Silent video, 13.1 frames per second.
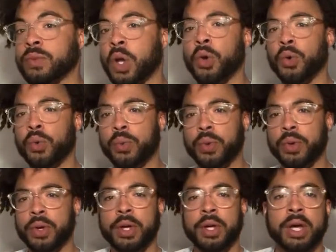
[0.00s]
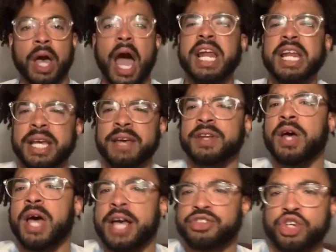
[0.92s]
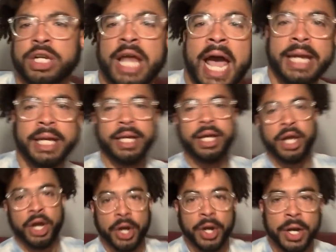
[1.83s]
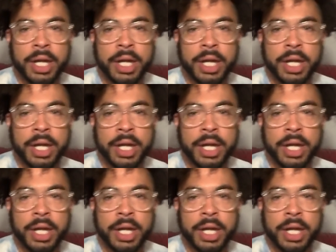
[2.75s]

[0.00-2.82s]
Oh, I need to give a little extra lighting in here.